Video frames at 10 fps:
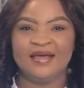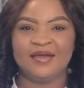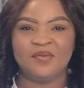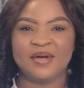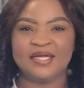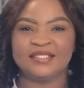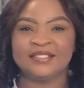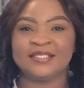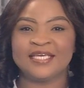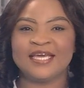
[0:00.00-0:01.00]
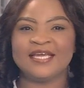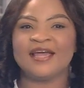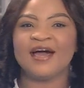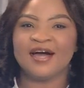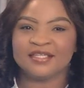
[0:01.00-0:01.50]
Now, Martin
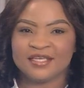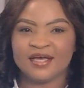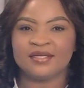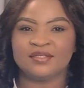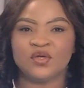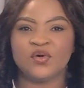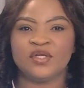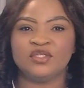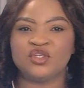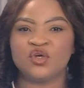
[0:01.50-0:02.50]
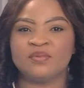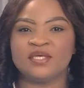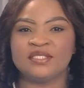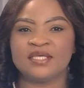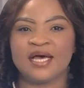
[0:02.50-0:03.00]
Kinata, known in
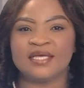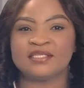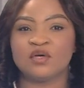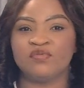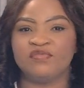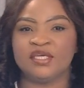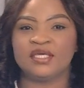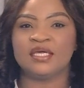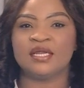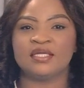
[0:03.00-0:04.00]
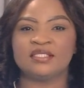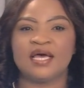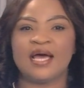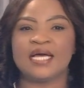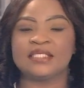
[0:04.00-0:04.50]
showbiz as Kofi Kinata,
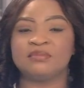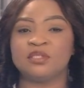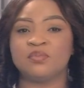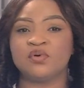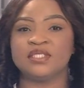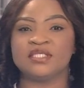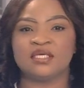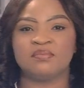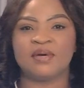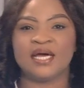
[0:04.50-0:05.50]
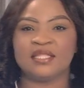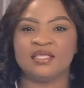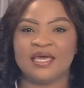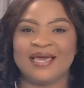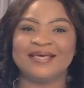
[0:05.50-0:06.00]
has been appointed by
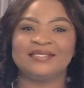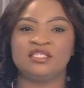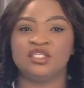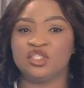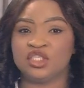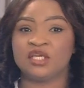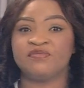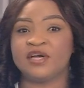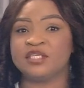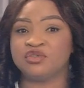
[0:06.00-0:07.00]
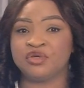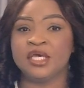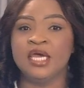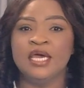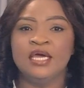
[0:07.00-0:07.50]
the SDG Advisory
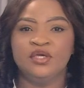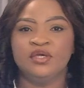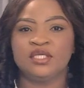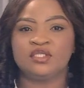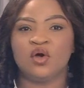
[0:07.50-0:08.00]
Unit